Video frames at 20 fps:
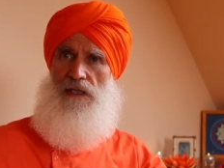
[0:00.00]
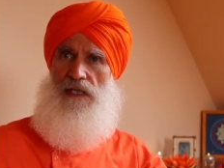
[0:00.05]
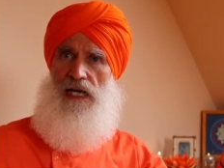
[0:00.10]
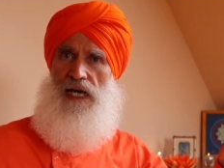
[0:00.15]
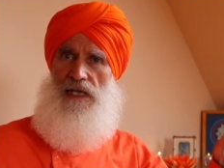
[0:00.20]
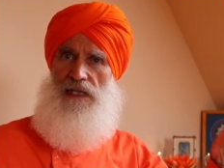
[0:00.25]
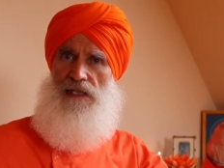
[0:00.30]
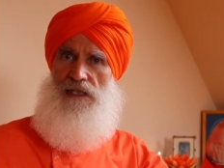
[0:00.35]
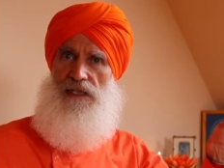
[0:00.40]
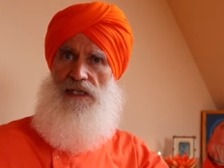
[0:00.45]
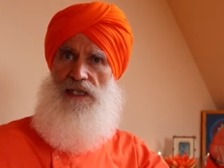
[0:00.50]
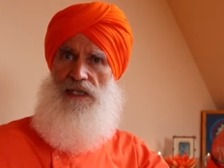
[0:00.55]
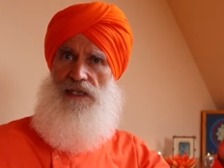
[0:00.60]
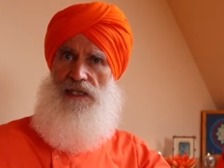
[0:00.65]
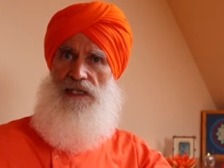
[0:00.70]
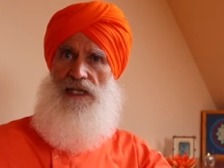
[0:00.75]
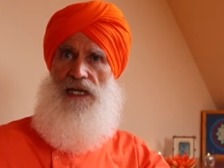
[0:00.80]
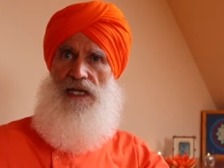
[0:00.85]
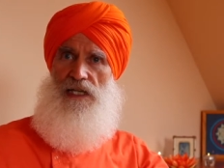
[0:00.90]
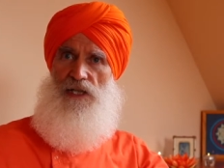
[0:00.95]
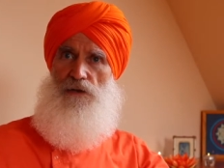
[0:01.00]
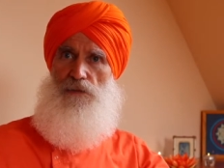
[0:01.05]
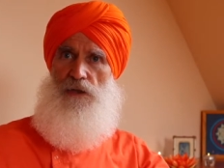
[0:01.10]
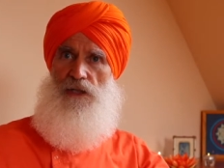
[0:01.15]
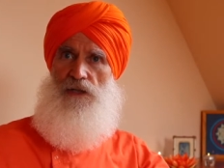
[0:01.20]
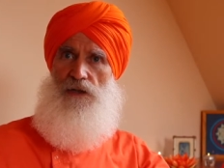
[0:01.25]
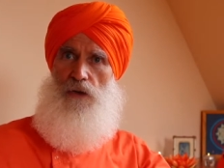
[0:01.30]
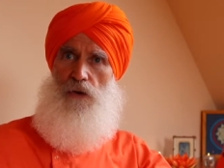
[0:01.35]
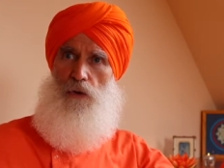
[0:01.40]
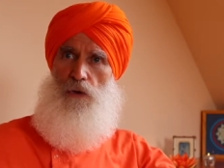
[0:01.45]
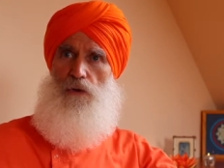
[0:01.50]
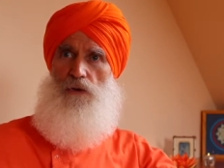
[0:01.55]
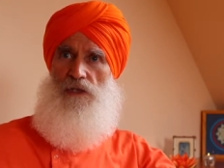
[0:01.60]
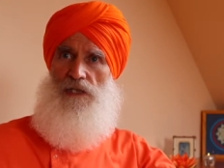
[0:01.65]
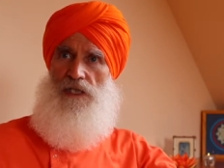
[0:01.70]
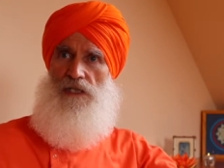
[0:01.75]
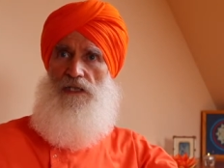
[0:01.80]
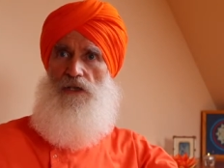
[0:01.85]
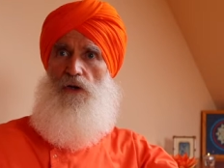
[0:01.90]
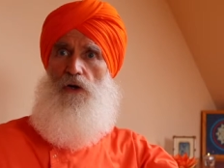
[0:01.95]
that engagement
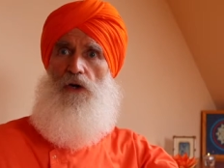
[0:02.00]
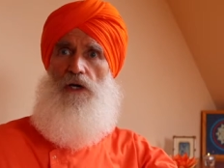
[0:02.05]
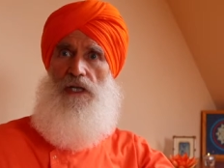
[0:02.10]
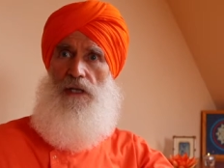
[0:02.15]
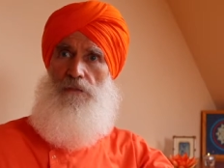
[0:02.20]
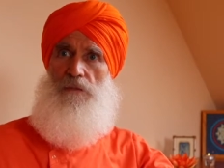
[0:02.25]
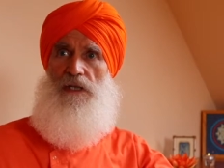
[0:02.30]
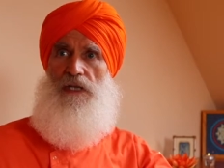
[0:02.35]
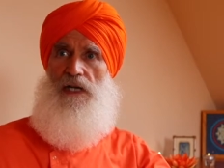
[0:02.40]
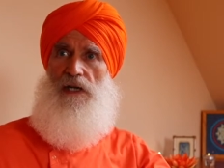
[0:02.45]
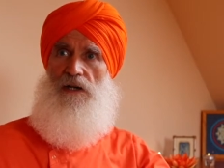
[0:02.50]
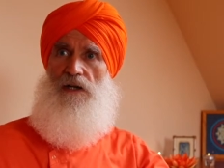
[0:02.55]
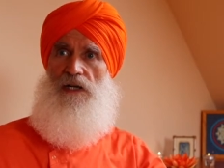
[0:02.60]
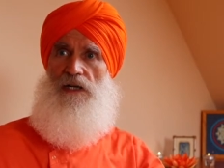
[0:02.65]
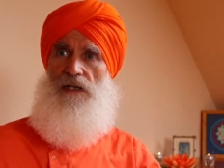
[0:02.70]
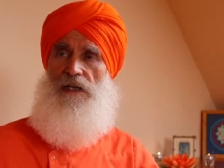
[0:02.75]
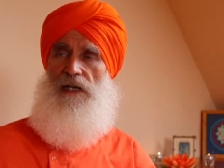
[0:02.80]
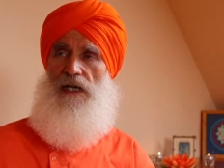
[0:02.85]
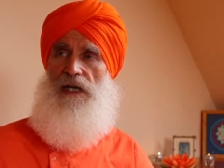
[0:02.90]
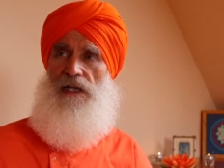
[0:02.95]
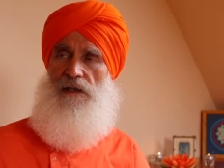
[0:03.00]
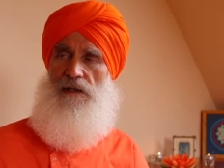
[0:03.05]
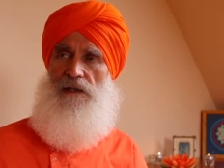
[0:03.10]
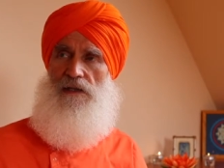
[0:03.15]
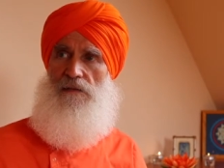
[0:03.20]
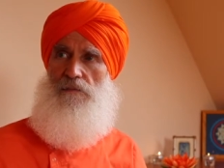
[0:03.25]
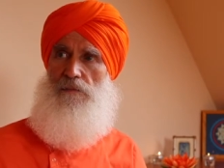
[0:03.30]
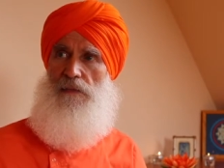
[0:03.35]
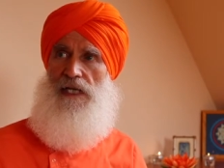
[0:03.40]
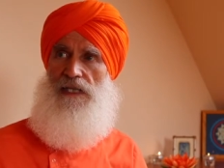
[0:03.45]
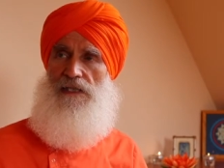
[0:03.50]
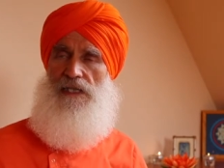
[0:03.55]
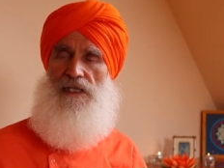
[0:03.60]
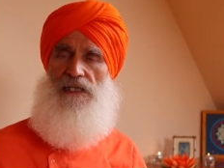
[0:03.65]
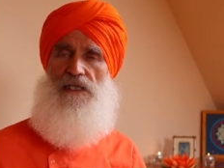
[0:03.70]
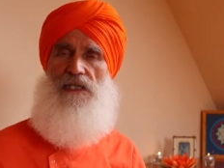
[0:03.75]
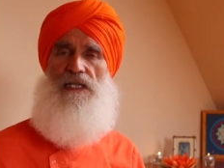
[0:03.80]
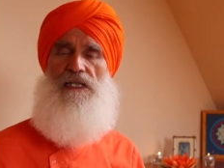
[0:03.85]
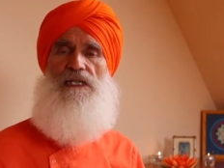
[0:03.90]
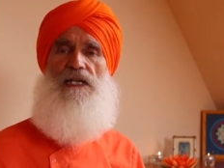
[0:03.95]
holds us caught up there and, and makes
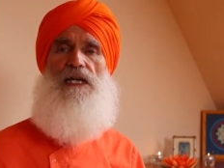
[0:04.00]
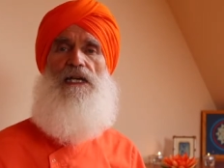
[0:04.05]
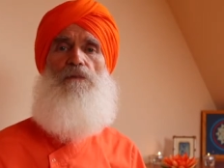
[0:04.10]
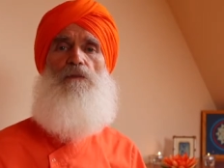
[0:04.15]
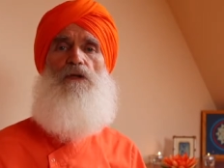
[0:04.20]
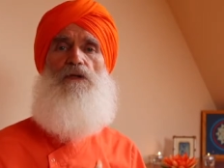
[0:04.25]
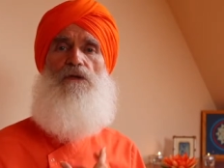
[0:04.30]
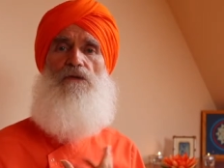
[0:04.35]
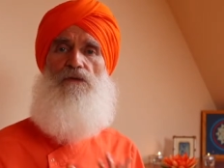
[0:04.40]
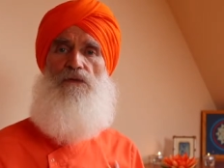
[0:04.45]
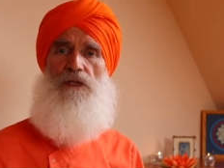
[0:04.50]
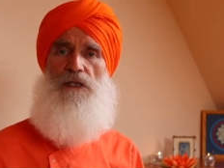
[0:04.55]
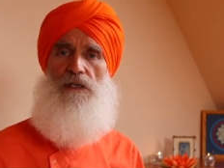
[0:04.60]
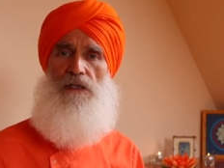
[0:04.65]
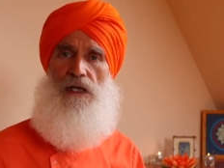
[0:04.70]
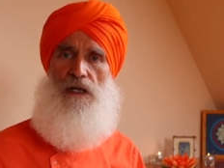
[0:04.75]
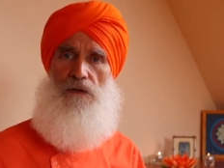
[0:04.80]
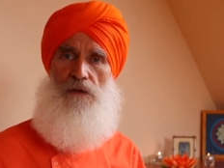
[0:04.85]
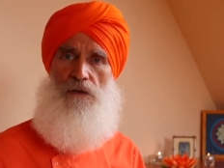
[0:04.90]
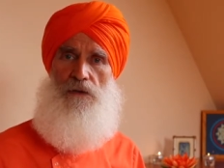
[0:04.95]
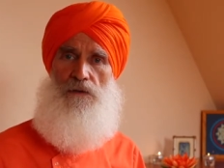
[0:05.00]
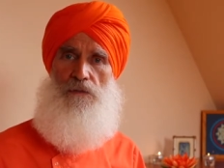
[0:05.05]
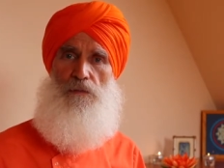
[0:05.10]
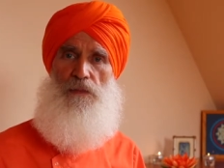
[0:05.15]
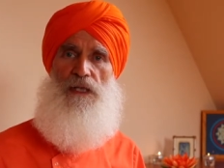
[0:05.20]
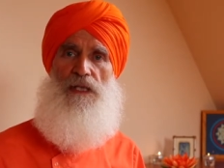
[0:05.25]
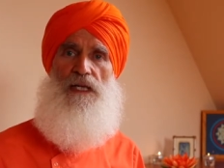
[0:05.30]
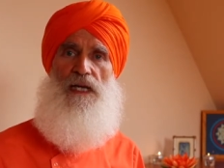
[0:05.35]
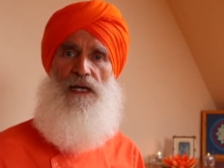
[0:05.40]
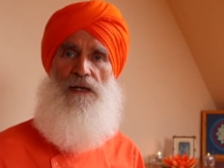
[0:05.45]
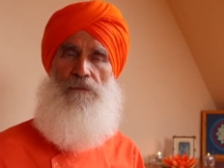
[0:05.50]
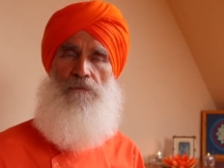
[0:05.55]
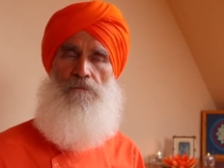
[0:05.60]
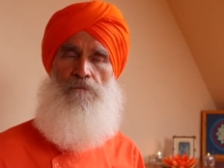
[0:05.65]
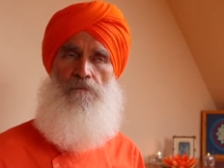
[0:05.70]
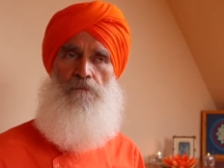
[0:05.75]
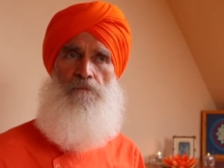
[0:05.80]
us less able to feel our own being